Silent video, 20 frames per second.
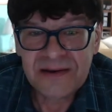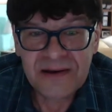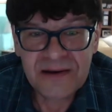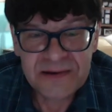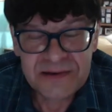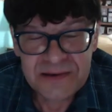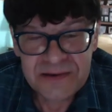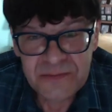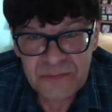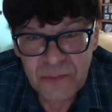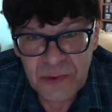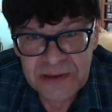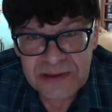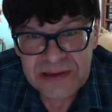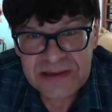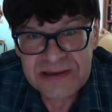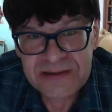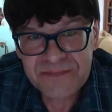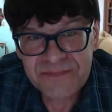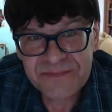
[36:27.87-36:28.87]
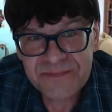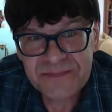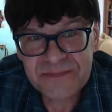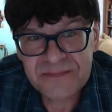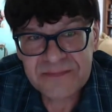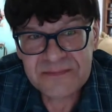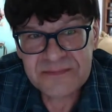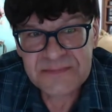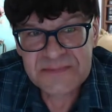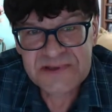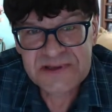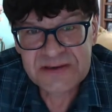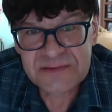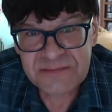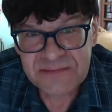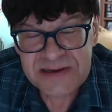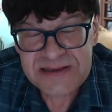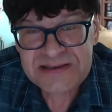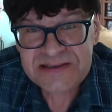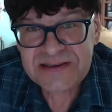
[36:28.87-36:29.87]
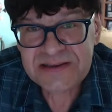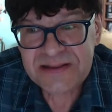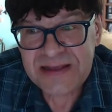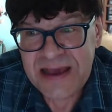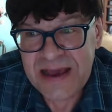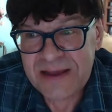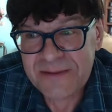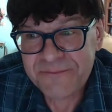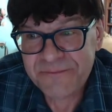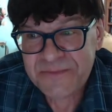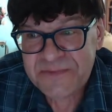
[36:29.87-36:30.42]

are you willing to risk that?